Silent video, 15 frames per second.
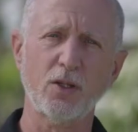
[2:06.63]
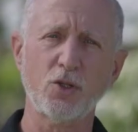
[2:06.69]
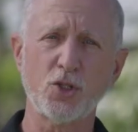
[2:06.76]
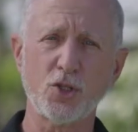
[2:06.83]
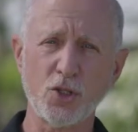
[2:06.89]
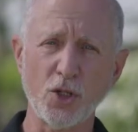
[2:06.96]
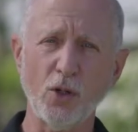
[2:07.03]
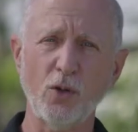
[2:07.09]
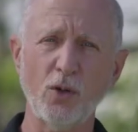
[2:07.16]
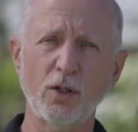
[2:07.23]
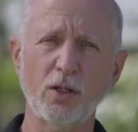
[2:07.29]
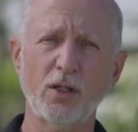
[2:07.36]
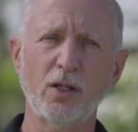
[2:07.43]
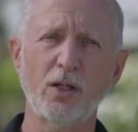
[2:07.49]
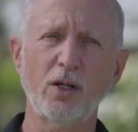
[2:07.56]
Still,
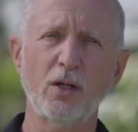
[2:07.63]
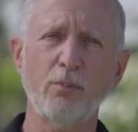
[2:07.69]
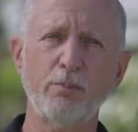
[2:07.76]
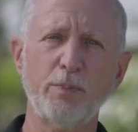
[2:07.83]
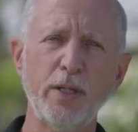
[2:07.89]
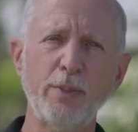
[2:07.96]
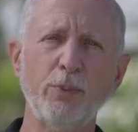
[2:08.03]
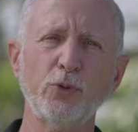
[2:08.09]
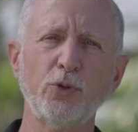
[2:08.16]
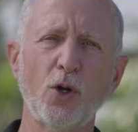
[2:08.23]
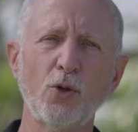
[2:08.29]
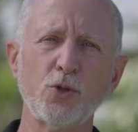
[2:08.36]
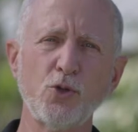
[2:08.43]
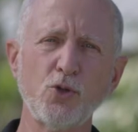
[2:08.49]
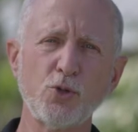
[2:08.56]
people
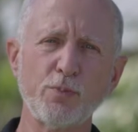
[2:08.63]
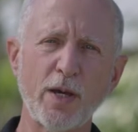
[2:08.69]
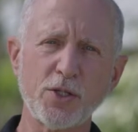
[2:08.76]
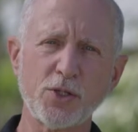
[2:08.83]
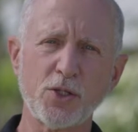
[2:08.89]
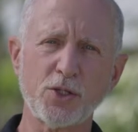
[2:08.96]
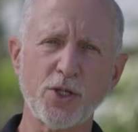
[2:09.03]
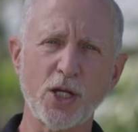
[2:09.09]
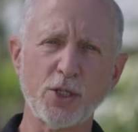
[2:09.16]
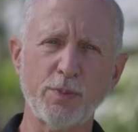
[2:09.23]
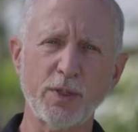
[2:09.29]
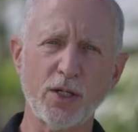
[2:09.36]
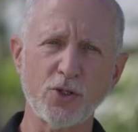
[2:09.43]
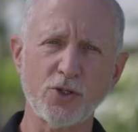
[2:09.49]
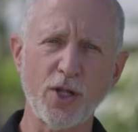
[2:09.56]
don't use pesticides
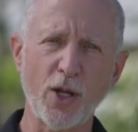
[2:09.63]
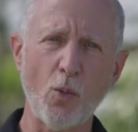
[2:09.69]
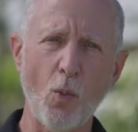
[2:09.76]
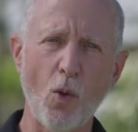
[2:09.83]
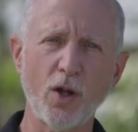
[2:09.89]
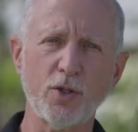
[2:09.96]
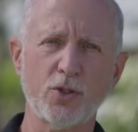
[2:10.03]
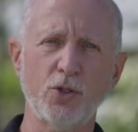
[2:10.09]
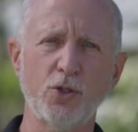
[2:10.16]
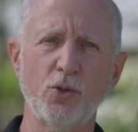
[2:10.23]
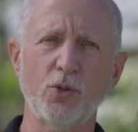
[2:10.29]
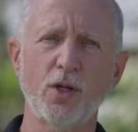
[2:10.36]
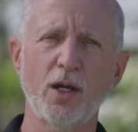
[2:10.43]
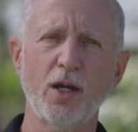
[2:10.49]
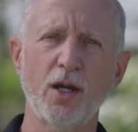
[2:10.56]
because they want to.
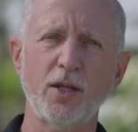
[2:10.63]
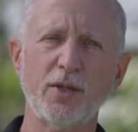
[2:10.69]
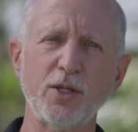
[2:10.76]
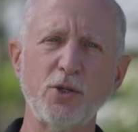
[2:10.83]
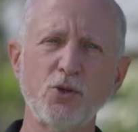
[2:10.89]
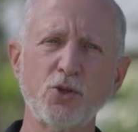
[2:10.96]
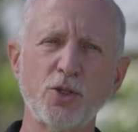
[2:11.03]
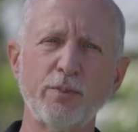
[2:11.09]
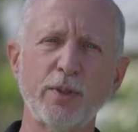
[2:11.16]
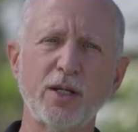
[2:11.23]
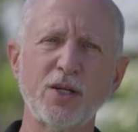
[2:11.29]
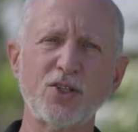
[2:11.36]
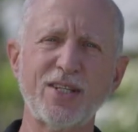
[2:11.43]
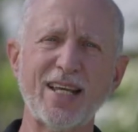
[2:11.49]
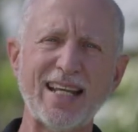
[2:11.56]
They use them
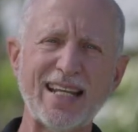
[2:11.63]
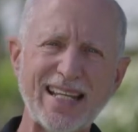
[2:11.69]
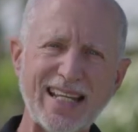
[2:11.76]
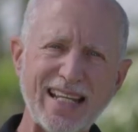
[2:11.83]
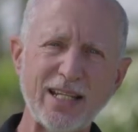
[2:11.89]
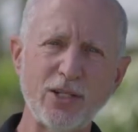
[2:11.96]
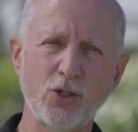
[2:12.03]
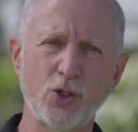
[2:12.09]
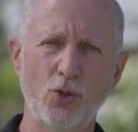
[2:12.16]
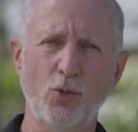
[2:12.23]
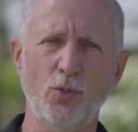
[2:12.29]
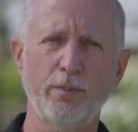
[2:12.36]
because they need to.